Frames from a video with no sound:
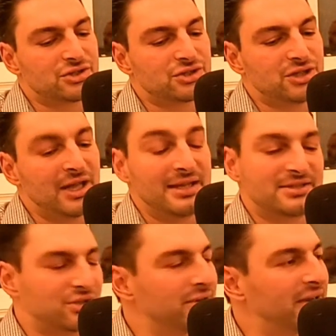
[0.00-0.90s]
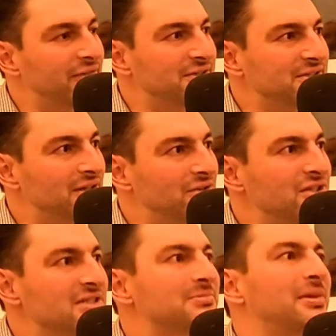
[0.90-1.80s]
it's two different
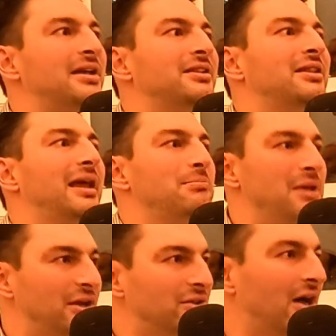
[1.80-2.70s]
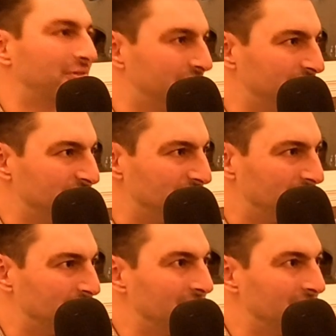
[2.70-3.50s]
solutions, but they build off each other.